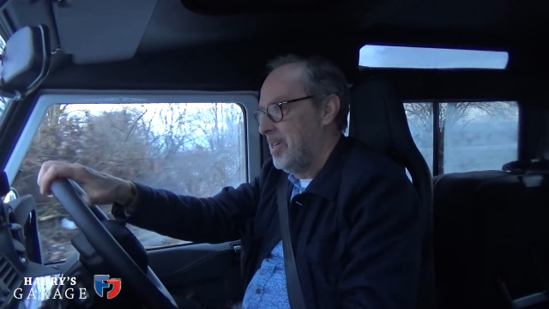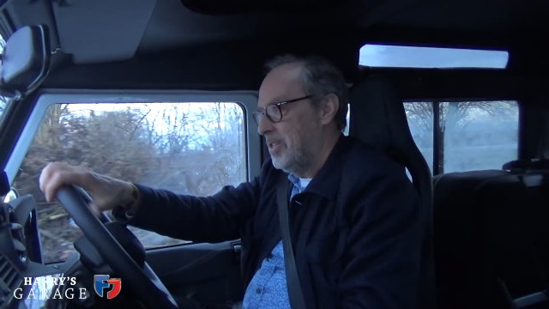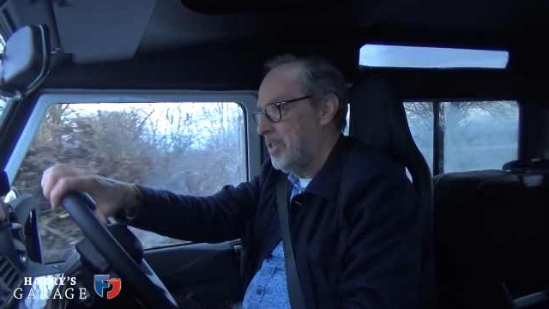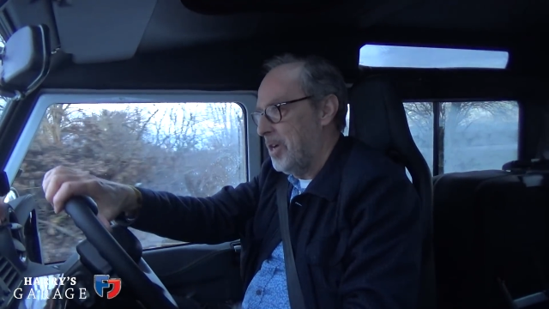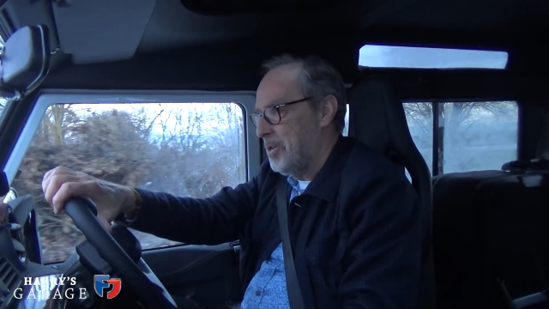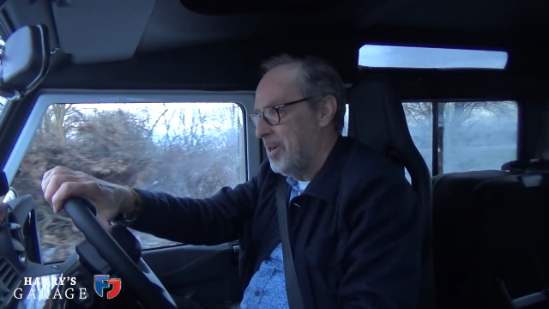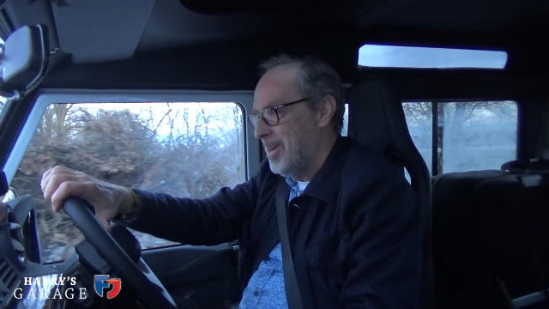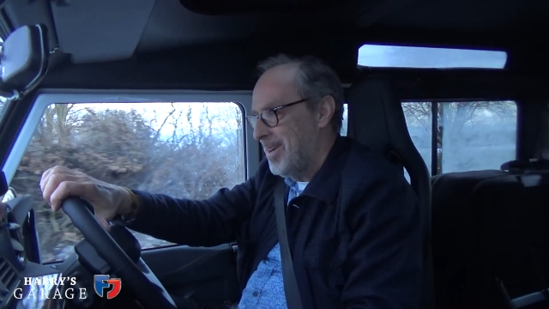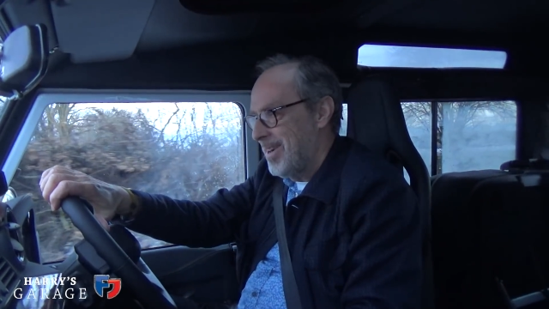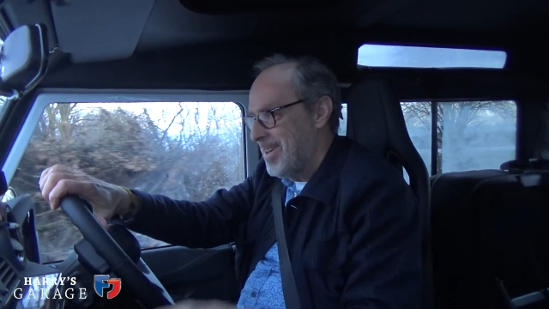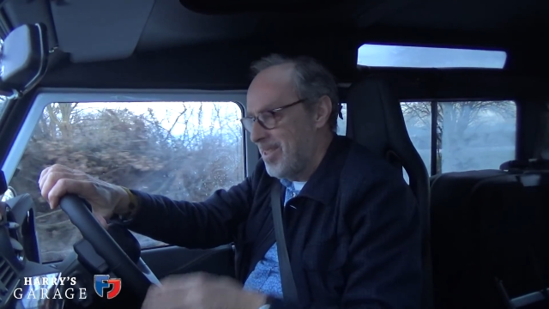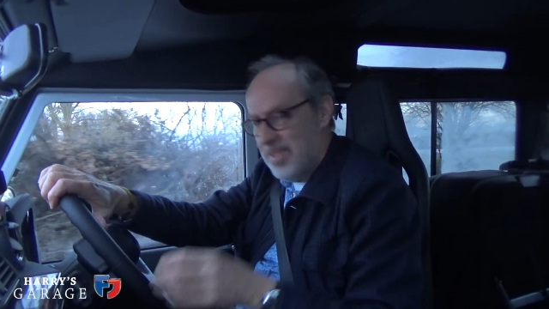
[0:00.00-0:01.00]
So
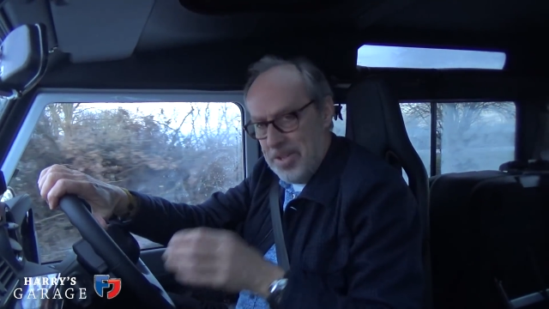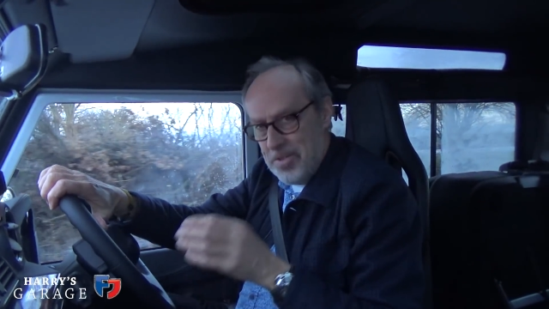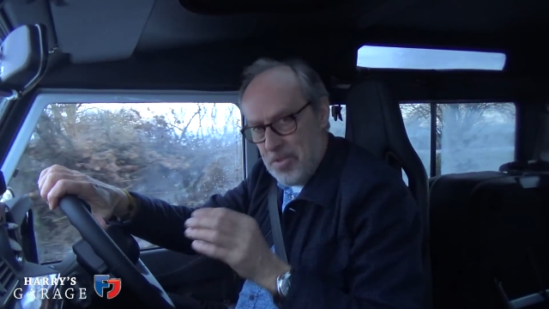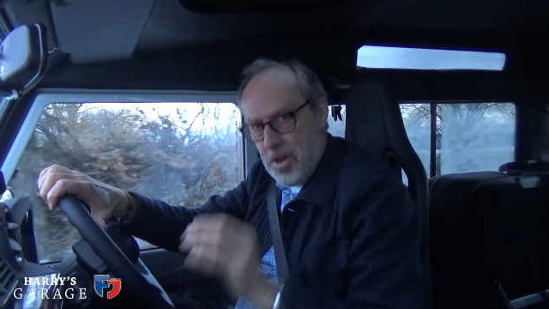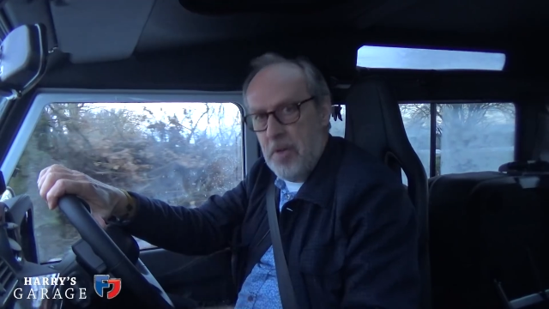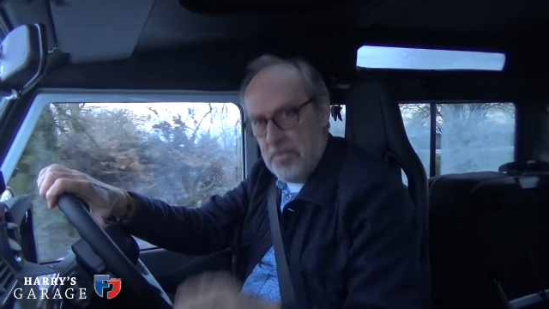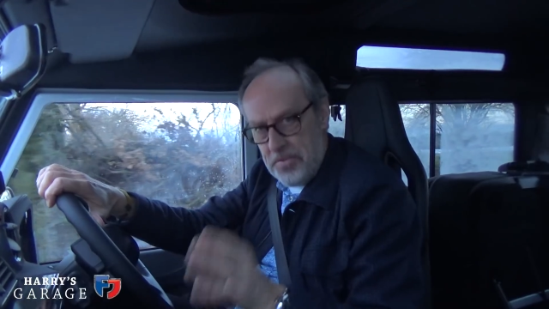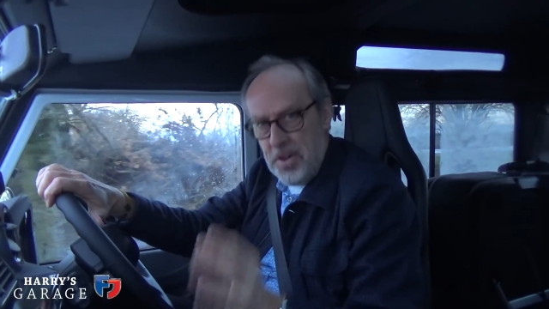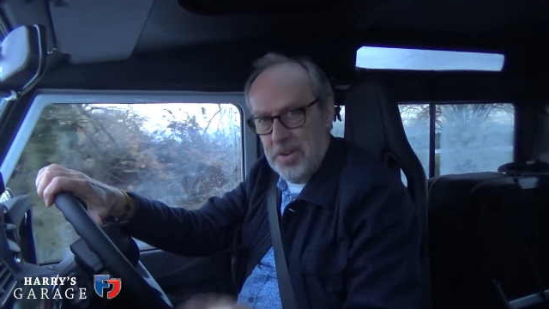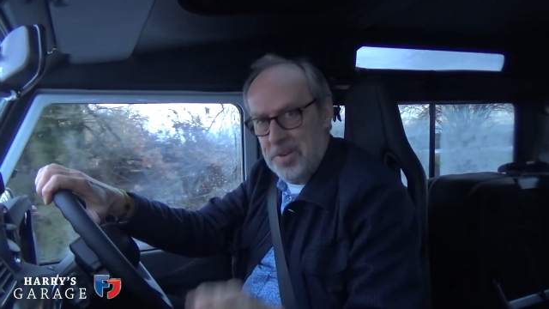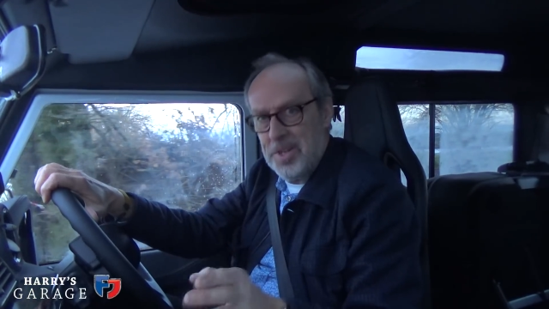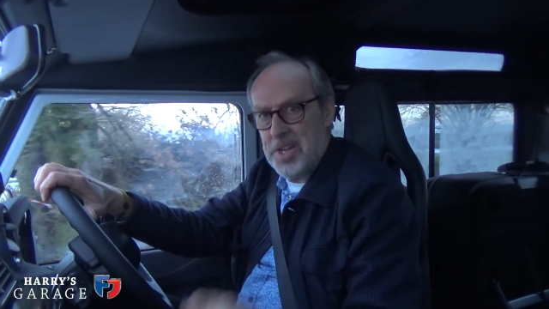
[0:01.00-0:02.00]
a
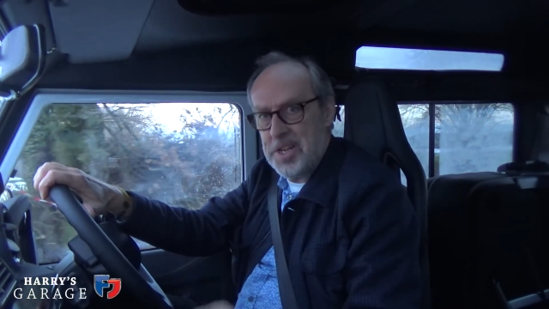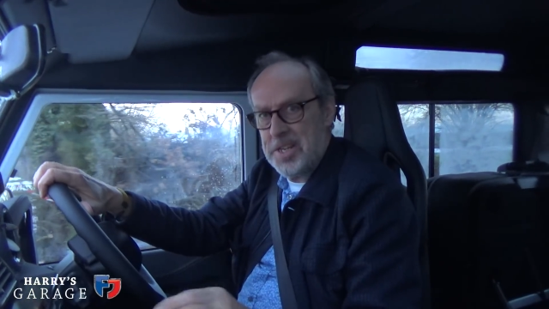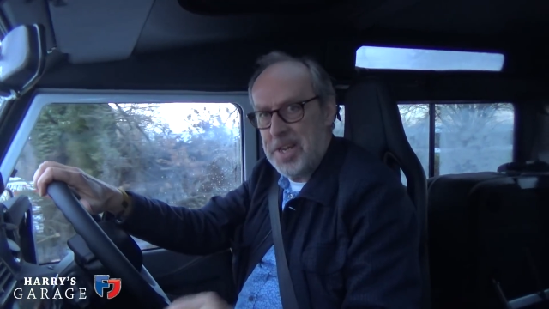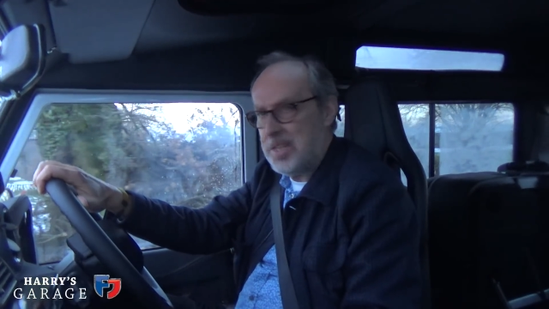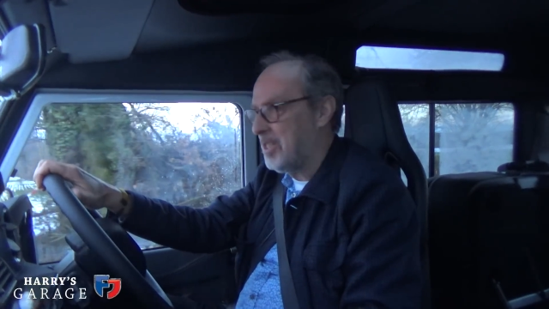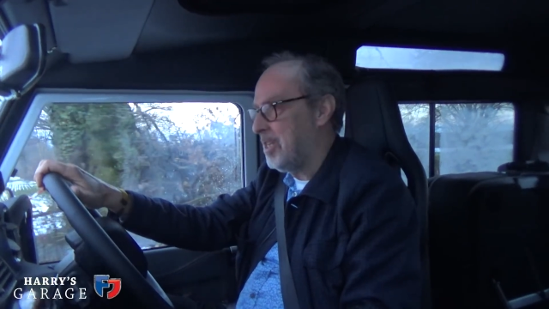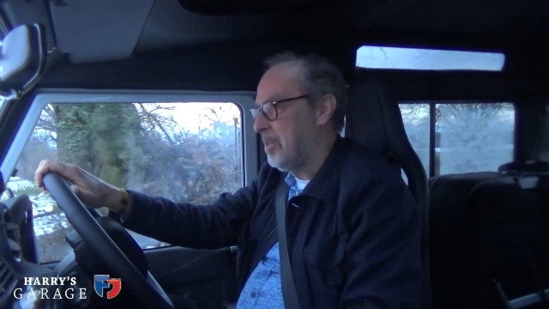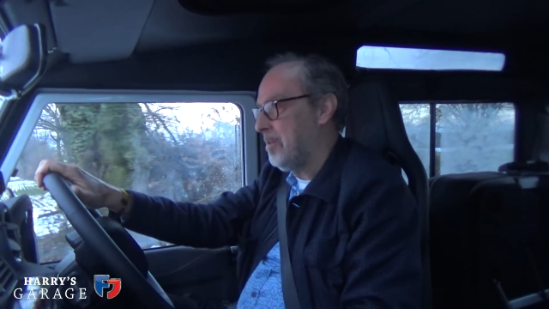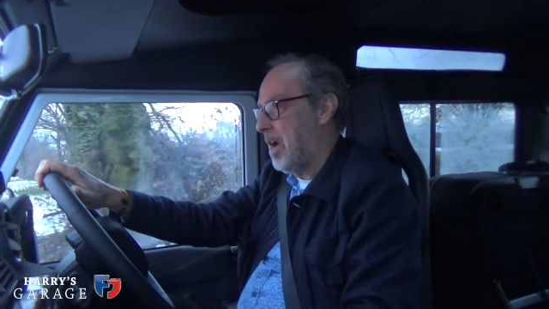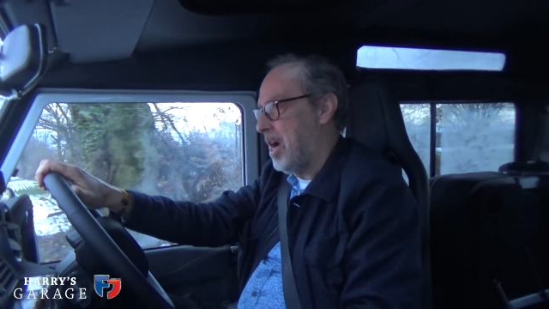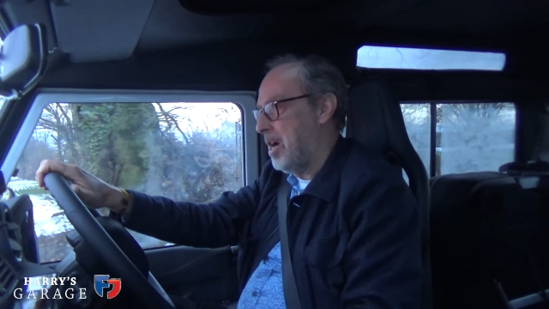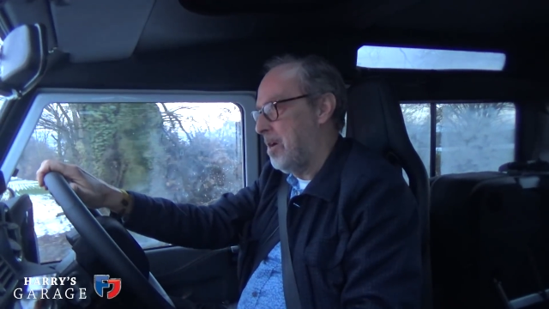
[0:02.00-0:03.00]
thoroughly tested
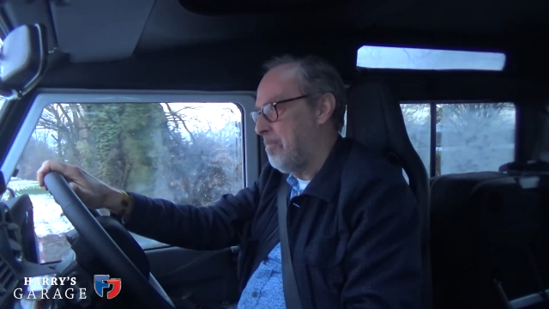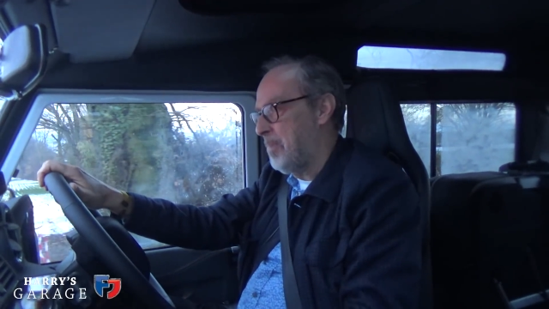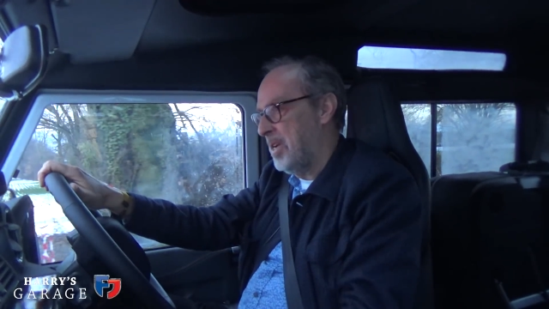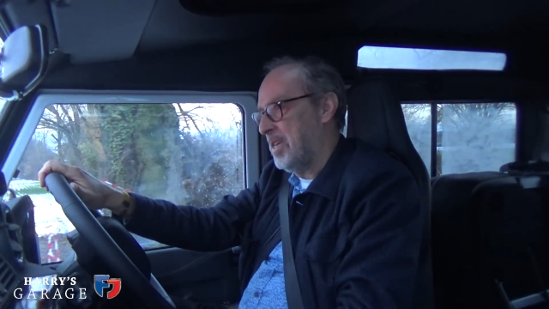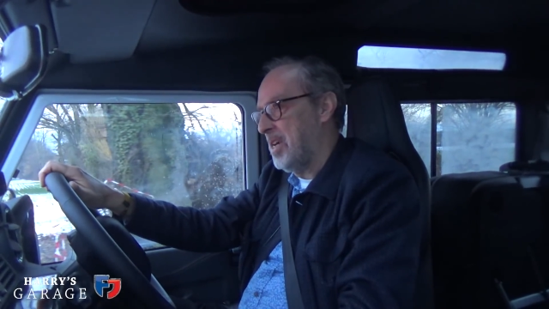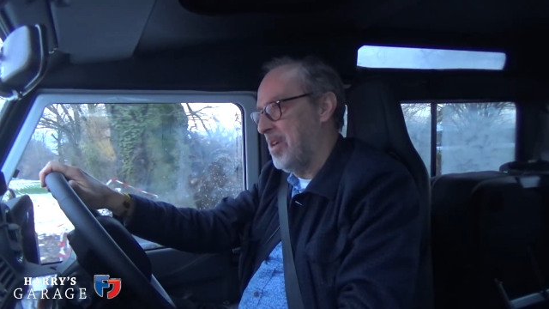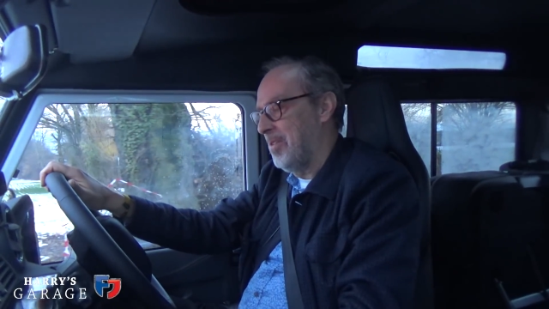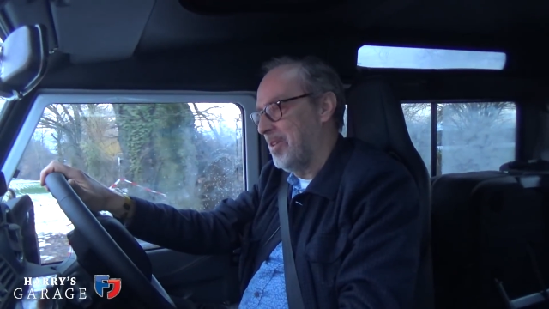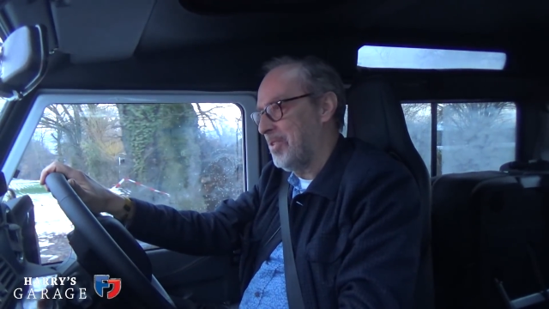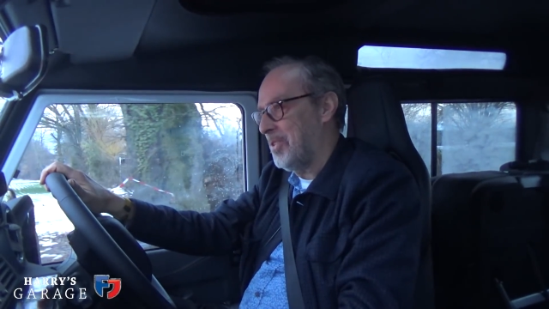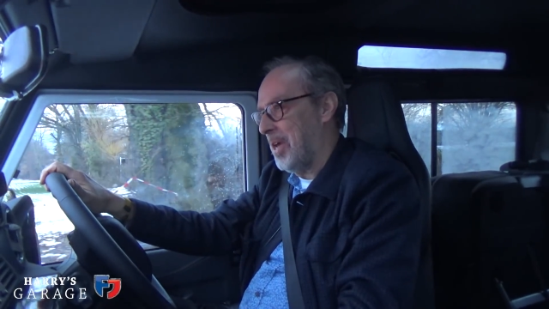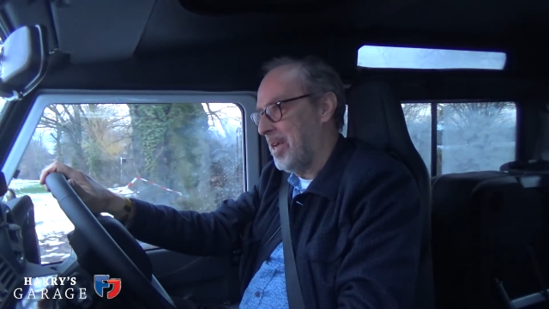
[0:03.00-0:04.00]
bit of kit,
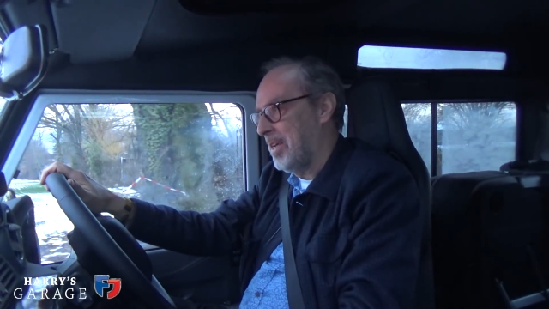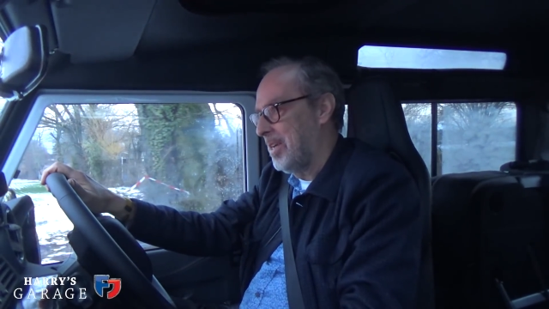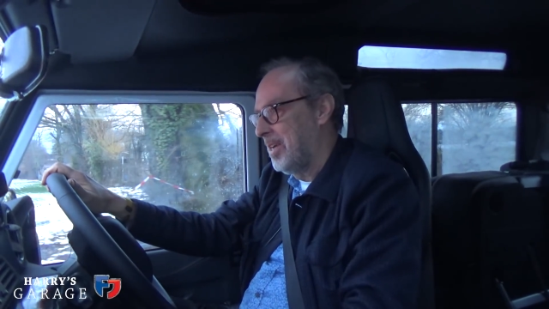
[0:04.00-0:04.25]
this thing.